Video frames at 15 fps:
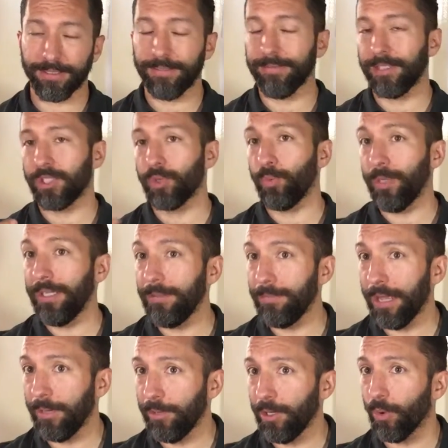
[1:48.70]
sweet
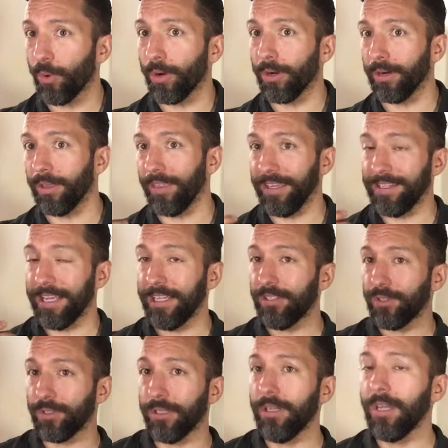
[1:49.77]
maybe, or they
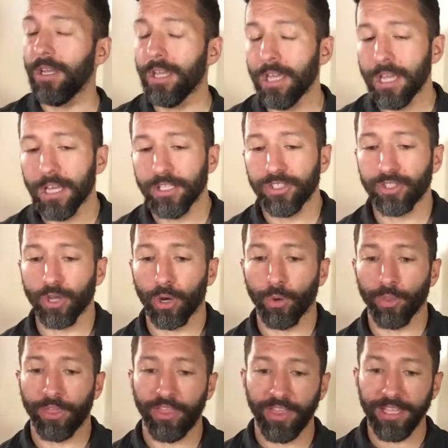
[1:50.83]
taste good. So
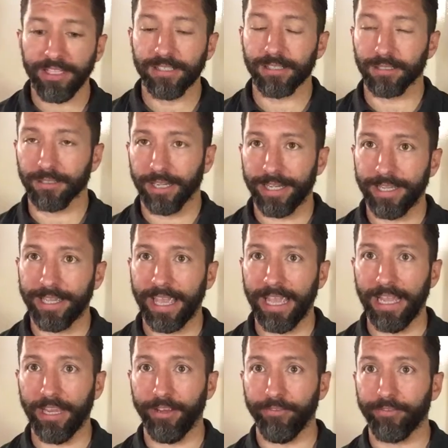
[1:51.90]
things like
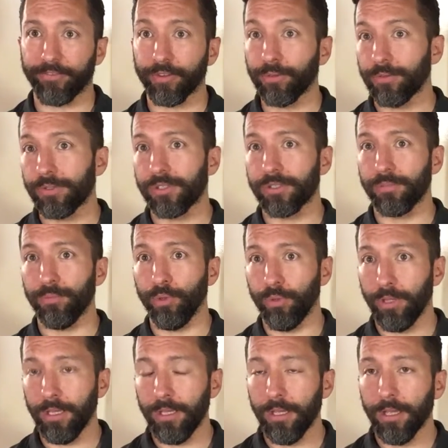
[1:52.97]
a fruit
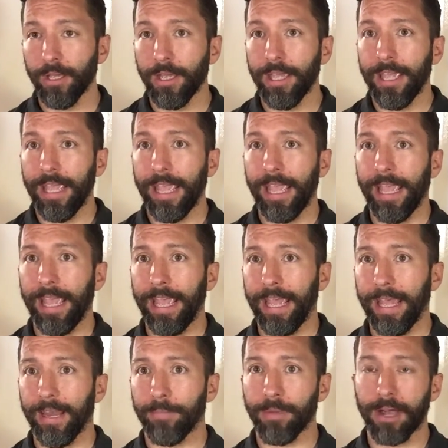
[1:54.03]
smoothie.
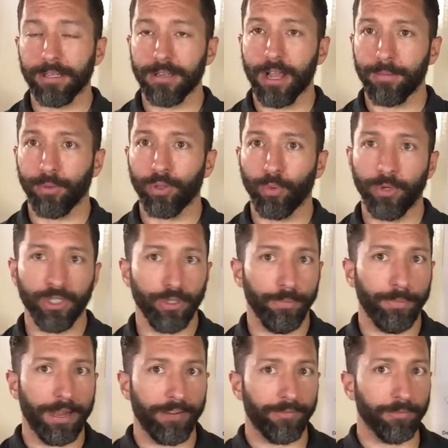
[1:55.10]
And I'm not talking about the ones you
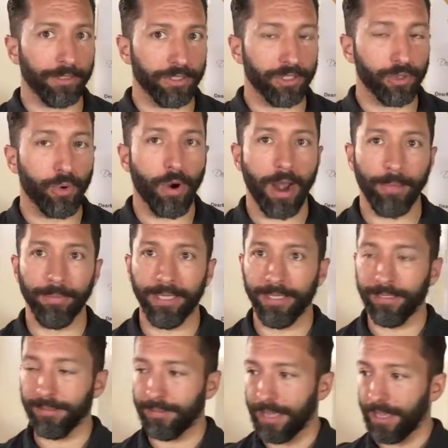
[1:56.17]
buy from the store. I
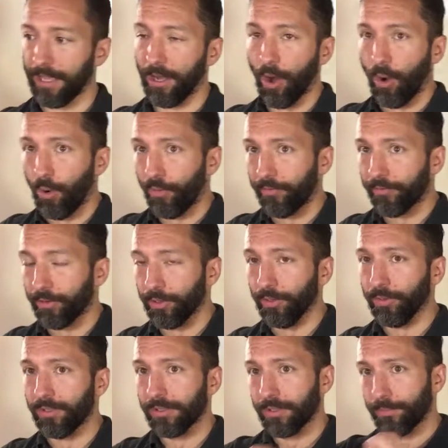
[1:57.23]
mean taking whole
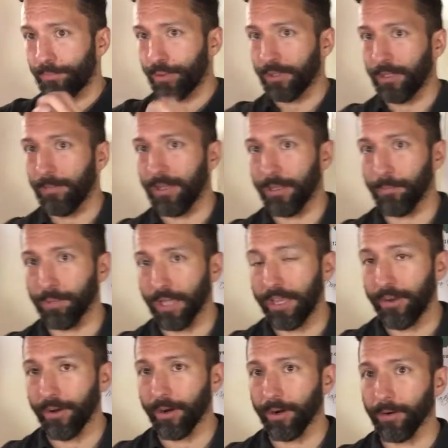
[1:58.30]
fruits, putting them in the
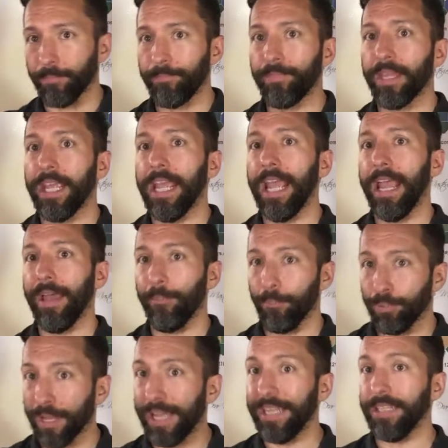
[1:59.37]
blender, and
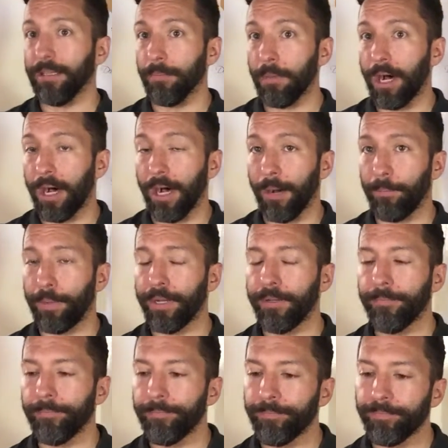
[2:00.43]
blending them up,
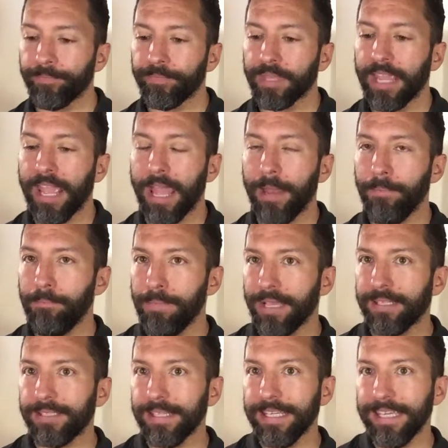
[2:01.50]
and
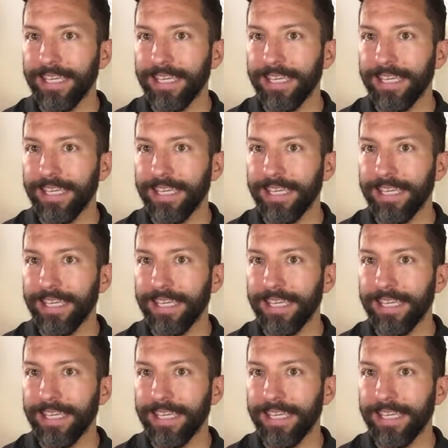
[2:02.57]
mixing